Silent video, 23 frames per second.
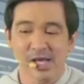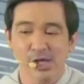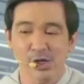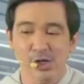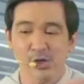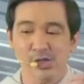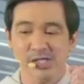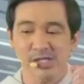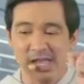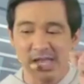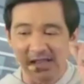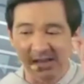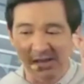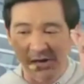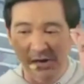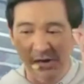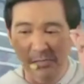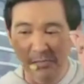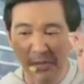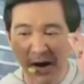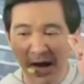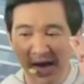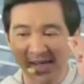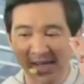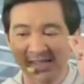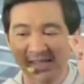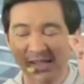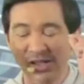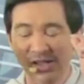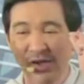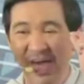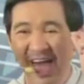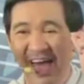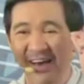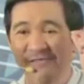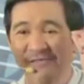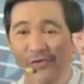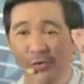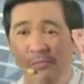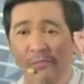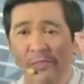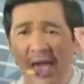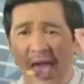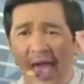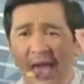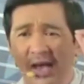you set your mind that you have
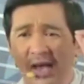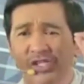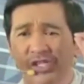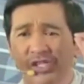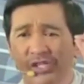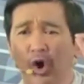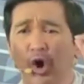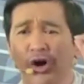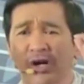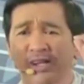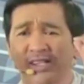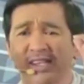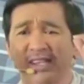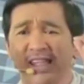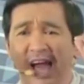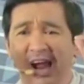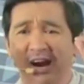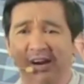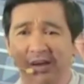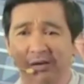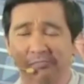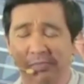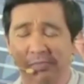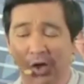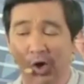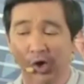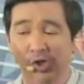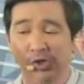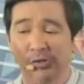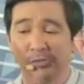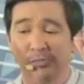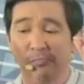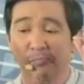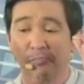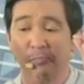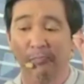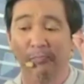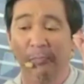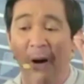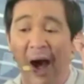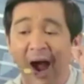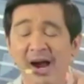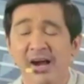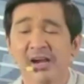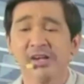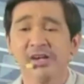to be extraordinary, because
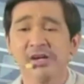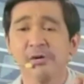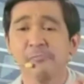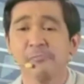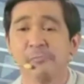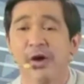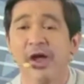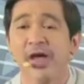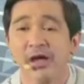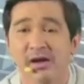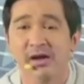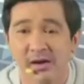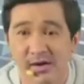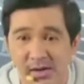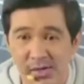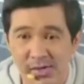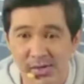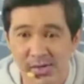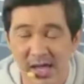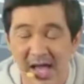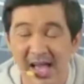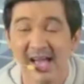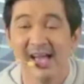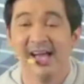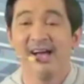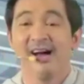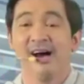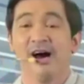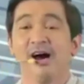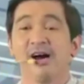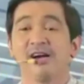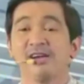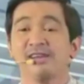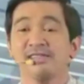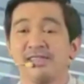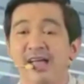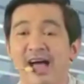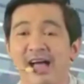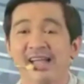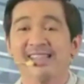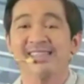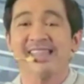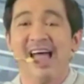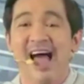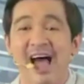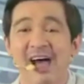barrier breakers are
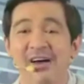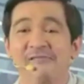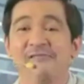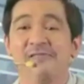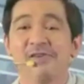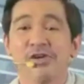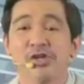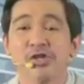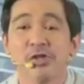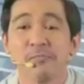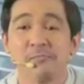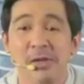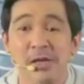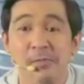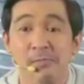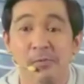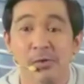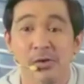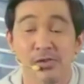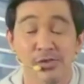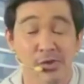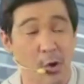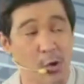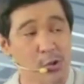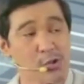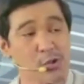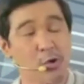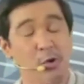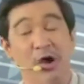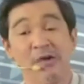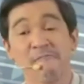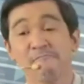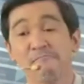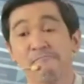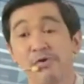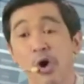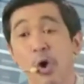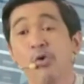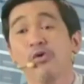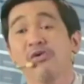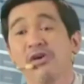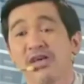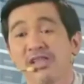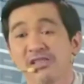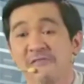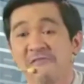not average people. Those who have
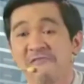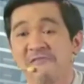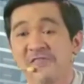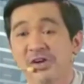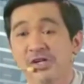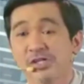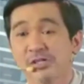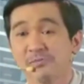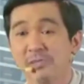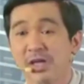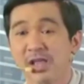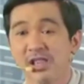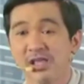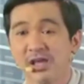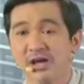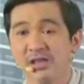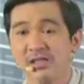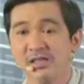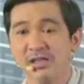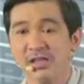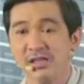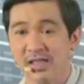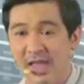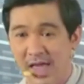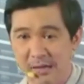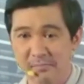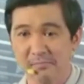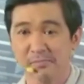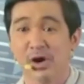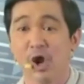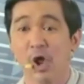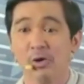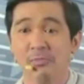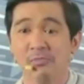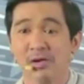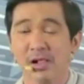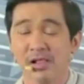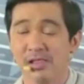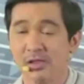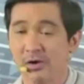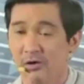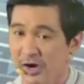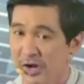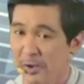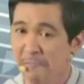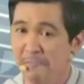broken the first million in AIM
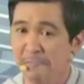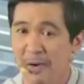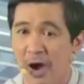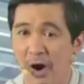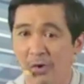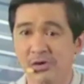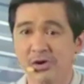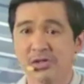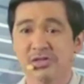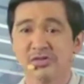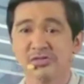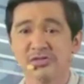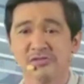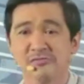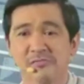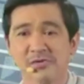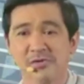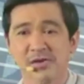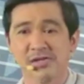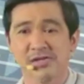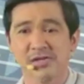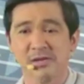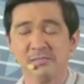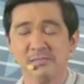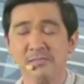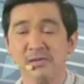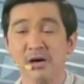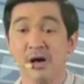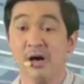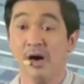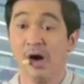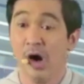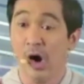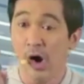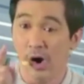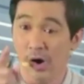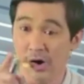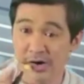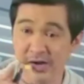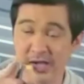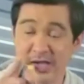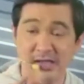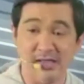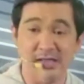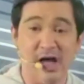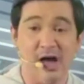Global or Empowered Consumerism
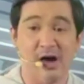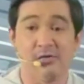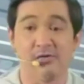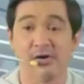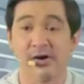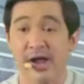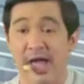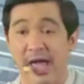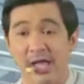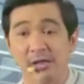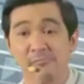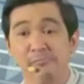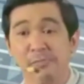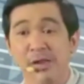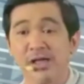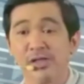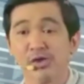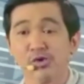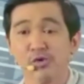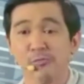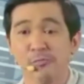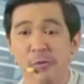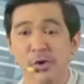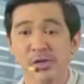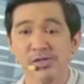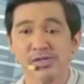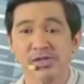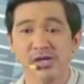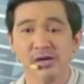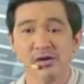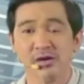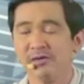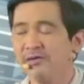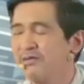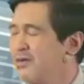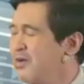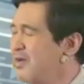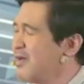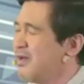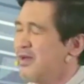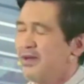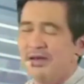or in our Ed Plan 2.0,